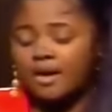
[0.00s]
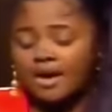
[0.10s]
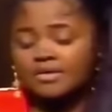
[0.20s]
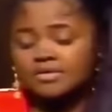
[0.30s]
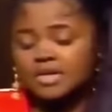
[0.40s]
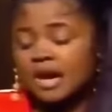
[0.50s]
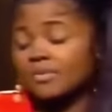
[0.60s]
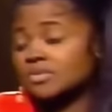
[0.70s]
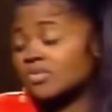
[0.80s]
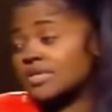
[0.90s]
Bronx. I
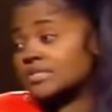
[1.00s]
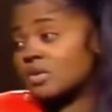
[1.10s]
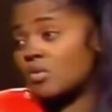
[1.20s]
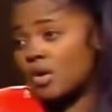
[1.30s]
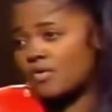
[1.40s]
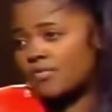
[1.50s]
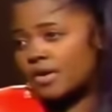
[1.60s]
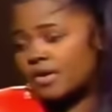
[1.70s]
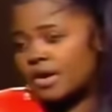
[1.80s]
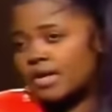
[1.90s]
was raised on
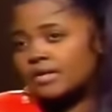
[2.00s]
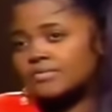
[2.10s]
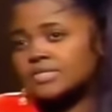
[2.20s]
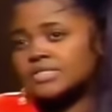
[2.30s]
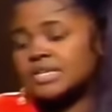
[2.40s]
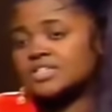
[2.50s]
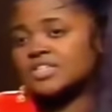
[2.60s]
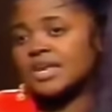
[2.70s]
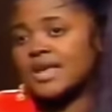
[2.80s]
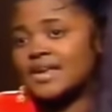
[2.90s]
welfare. I lived in
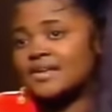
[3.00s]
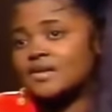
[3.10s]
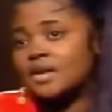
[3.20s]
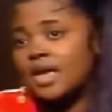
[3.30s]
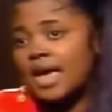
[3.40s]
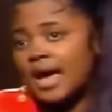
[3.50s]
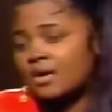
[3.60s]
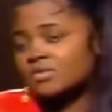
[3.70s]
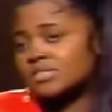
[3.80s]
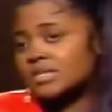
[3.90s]
Section 8
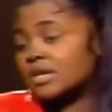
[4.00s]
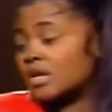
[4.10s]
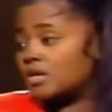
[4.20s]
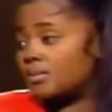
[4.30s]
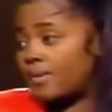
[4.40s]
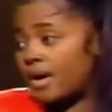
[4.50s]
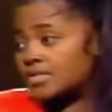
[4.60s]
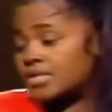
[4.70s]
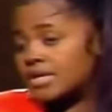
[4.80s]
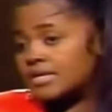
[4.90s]
housing in the
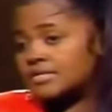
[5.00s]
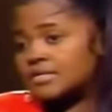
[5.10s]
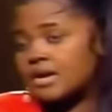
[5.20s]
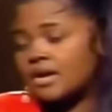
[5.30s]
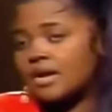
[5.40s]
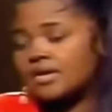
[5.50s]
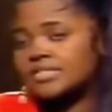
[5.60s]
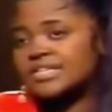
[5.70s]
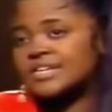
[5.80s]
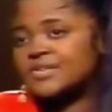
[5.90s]
projects. I had a
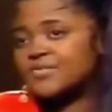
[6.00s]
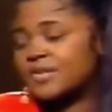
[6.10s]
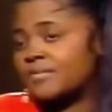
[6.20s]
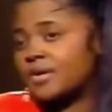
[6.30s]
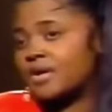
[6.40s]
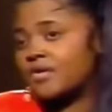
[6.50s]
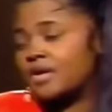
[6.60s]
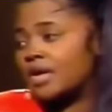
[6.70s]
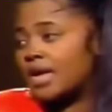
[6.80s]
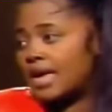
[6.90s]
single female
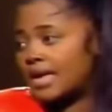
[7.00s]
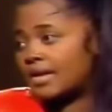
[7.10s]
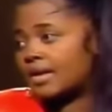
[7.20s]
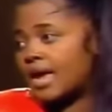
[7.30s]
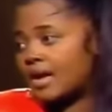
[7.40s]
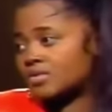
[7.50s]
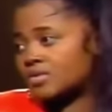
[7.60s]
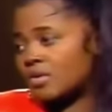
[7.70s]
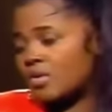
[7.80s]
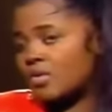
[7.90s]
headed
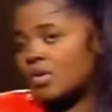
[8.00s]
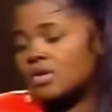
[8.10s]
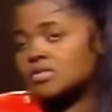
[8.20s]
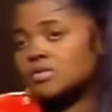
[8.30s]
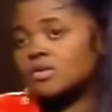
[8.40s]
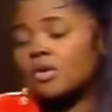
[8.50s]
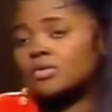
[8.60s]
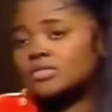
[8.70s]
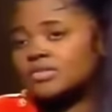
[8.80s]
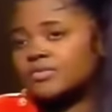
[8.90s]
household. So the
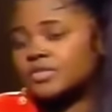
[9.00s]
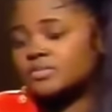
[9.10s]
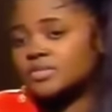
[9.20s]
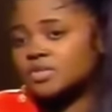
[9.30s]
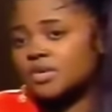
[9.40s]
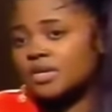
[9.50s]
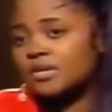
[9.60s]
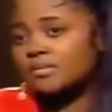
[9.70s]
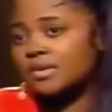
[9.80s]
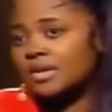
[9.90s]
only difference
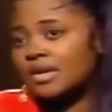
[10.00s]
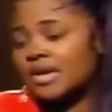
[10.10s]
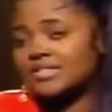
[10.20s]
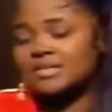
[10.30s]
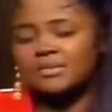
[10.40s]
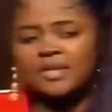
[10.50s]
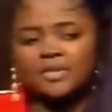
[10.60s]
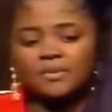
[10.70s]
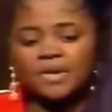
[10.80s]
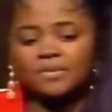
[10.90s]
between me and some
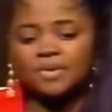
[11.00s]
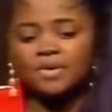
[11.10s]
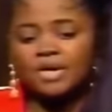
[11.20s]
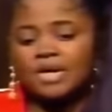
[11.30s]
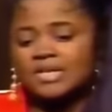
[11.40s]
other people